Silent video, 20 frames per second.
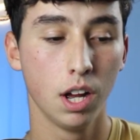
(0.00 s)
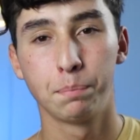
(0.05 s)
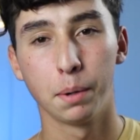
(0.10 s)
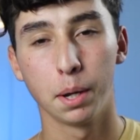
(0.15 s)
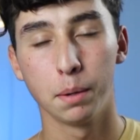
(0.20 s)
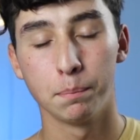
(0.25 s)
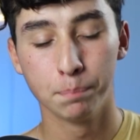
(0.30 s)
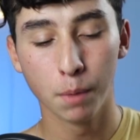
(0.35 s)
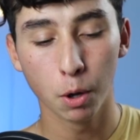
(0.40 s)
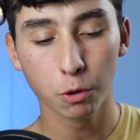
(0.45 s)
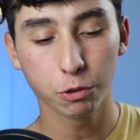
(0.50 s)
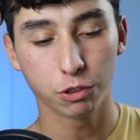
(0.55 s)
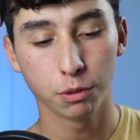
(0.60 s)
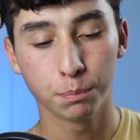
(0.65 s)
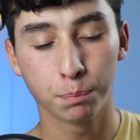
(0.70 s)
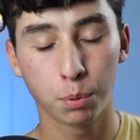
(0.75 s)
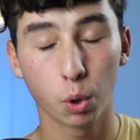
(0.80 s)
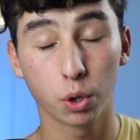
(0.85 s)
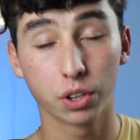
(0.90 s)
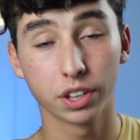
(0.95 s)
But most
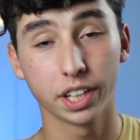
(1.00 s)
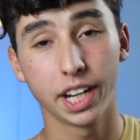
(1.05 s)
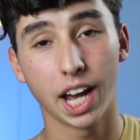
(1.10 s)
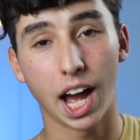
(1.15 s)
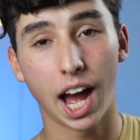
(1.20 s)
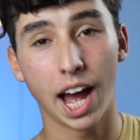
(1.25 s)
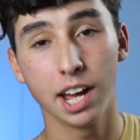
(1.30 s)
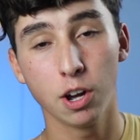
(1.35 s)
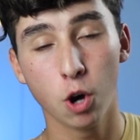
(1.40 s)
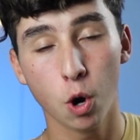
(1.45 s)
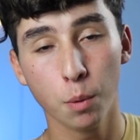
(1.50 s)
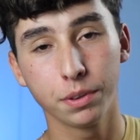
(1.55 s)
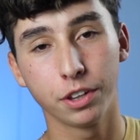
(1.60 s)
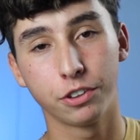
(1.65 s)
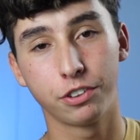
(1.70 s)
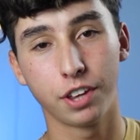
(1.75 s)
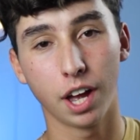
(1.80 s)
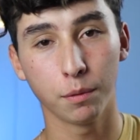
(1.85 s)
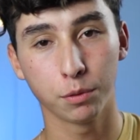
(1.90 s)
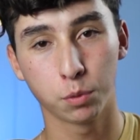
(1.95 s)
importantly, I hope
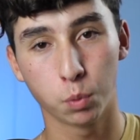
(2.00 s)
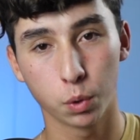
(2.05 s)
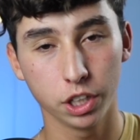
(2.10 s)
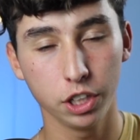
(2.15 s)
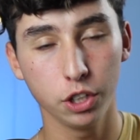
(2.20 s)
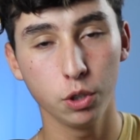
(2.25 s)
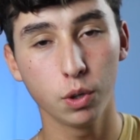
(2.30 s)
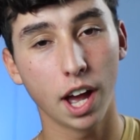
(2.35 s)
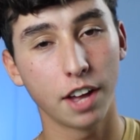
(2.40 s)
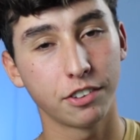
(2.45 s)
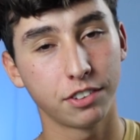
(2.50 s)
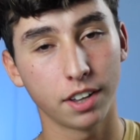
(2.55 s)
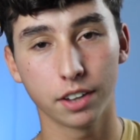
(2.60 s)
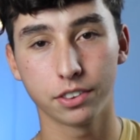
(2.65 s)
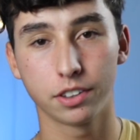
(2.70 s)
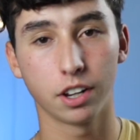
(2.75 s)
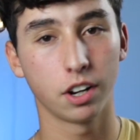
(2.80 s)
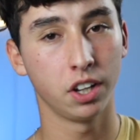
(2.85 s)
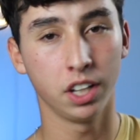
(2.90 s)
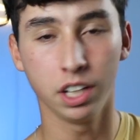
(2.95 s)
this helped one of you guys
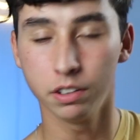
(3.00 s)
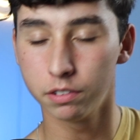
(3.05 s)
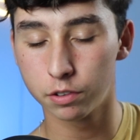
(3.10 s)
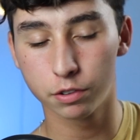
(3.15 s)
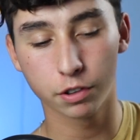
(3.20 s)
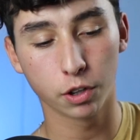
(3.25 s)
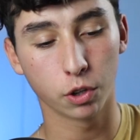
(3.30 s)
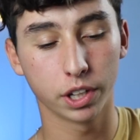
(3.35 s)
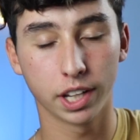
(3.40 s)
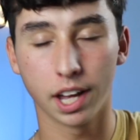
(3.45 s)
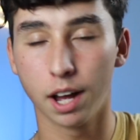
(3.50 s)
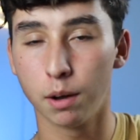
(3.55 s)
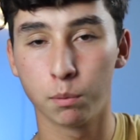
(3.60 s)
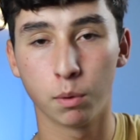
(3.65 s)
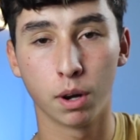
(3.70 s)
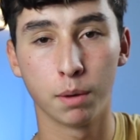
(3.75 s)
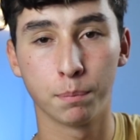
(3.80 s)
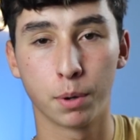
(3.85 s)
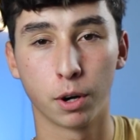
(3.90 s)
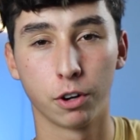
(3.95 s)
out there, even if it only helped
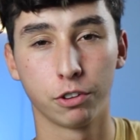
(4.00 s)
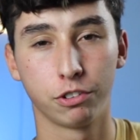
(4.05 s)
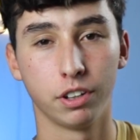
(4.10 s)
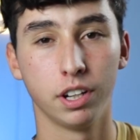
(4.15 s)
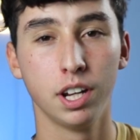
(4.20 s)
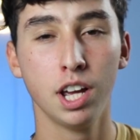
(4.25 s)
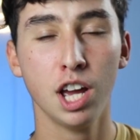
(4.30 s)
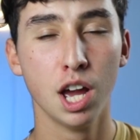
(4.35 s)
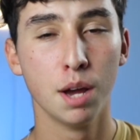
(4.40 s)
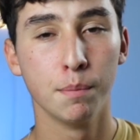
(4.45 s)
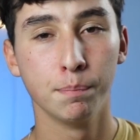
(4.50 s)
one person.